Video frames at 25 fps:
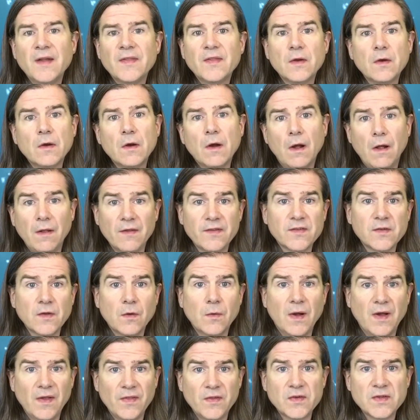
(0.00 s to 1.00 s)
There are
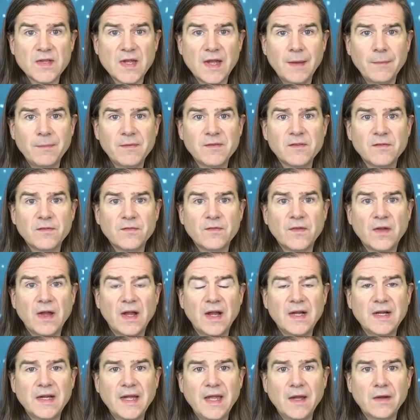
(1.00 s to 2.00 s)
also other types of
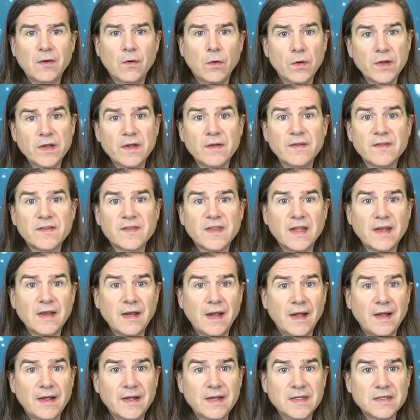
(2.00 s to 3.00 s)
oils
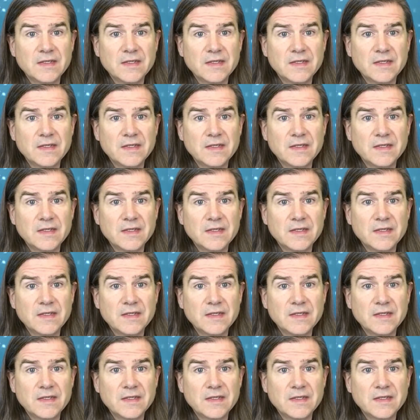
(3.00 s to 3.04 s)
that